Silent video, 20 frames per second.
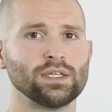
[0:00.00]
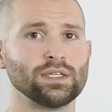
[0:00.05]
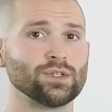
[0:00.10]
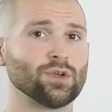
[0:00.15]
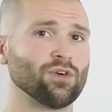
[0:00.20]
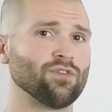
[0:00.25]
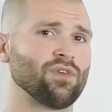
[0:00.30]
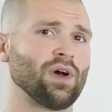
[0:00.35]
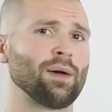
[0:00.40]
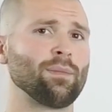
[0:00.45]

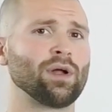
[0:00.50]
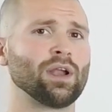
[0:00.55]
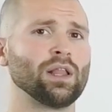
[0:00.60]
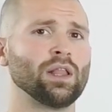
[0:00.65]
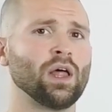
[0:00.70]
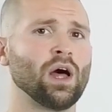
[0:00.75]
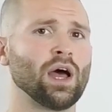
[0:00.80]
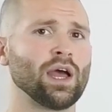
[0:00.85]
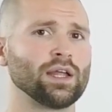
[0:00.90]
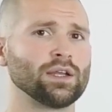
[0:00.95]
So if I'm on a
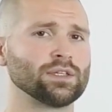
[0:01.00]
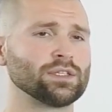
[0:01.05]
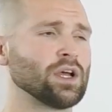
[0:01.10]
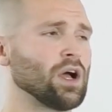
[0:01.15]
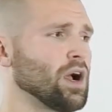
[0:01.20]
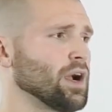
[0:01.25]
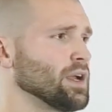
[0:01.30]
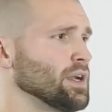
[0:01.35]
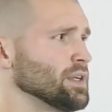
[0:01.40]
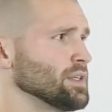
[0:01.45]
line
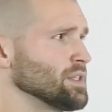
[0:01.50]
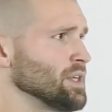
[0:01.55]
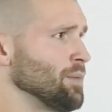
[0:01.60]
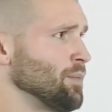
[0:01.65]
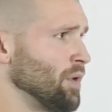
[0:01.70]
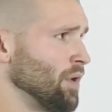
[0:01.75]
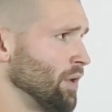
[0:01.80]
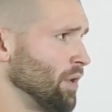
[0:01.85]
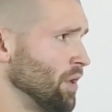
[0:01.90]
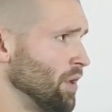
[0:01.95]
talking to
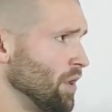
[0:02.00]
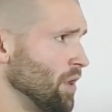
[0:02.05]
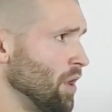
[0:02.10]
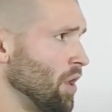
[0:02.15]
someone